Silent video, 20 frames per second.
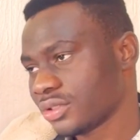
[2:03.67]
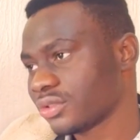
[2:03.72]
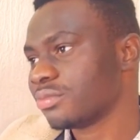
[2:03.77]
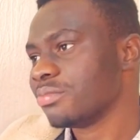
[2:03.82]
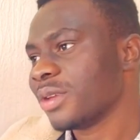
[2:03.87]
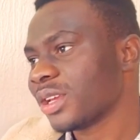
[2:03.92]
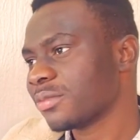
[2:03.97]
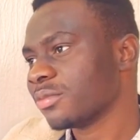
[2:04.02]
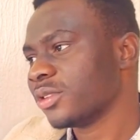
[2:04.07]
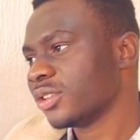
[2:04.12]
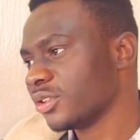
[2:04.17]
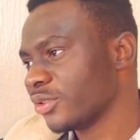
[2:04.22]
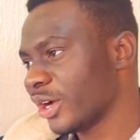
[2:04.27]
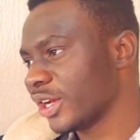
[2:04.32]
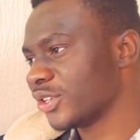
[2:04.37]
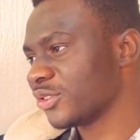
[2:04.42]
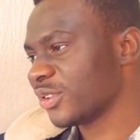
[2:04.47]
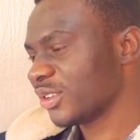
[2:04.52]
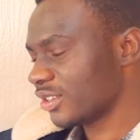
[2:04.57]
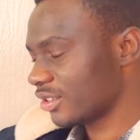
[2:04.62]
make money while
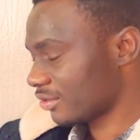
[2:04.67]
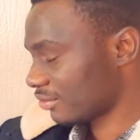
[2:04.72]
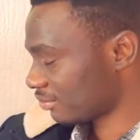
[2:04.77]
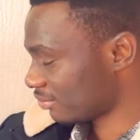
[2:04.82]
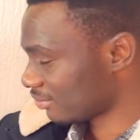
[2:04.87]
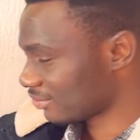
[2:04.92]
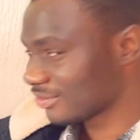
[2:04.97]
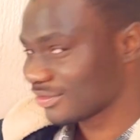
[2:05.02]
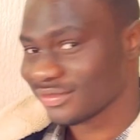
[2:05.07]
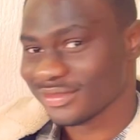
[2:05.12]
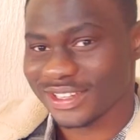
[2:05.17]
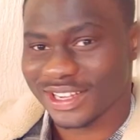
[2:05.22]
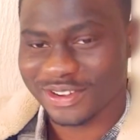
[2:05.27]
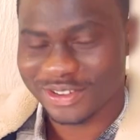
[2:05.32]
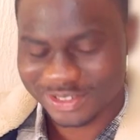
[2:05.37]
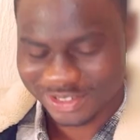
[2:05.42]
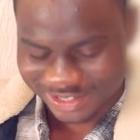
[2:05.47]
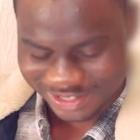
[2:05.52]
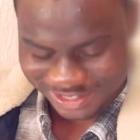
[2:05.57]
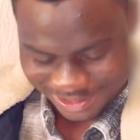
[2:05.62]
trading, all
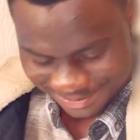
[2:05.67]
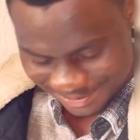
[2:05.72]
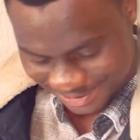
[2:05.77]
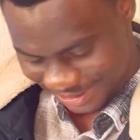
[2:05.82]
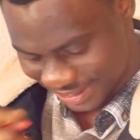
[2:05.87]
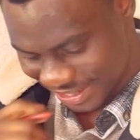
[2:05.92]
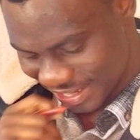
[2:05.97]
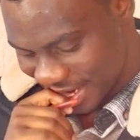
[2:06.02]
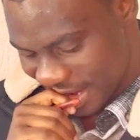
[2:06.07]
the same thing.